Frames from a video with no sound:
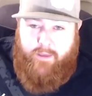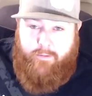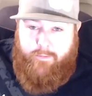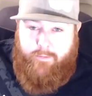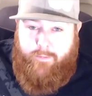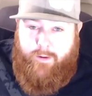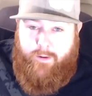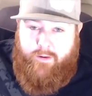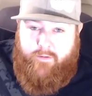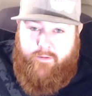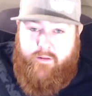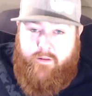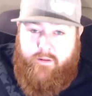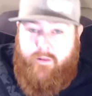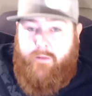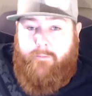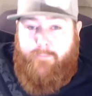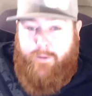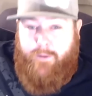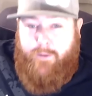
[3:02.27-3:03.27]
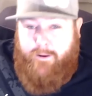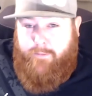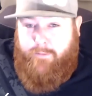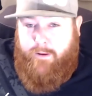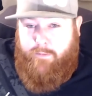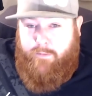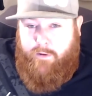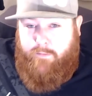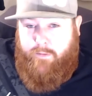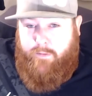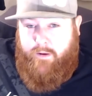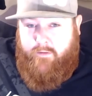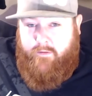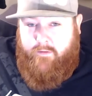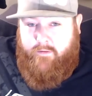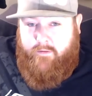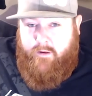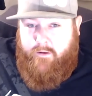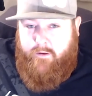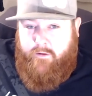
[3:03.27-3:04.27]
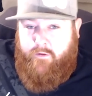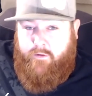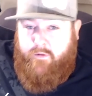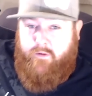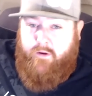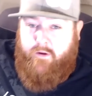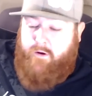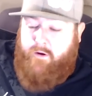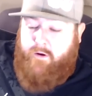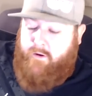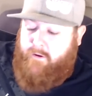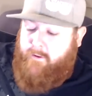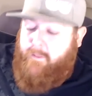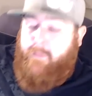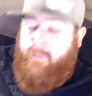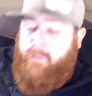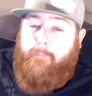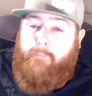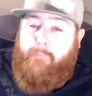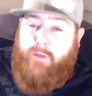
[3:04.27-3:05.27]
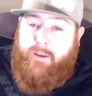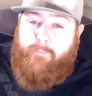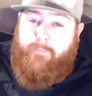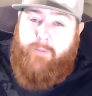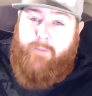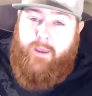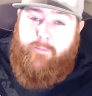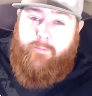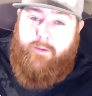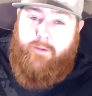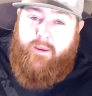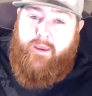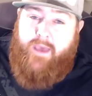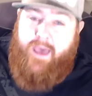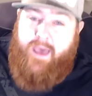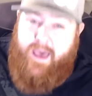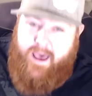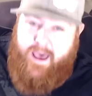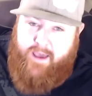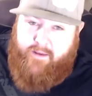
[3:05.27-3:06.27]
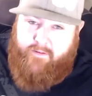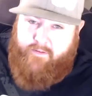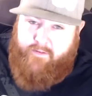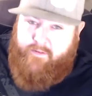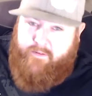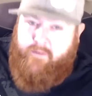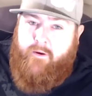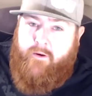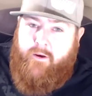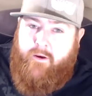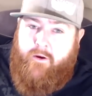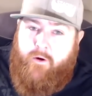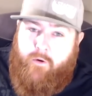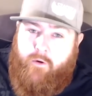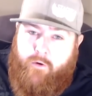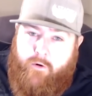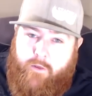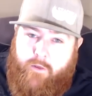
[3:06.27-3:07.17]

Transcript: Beast, the big Baby Beast, to the big Baby X, or the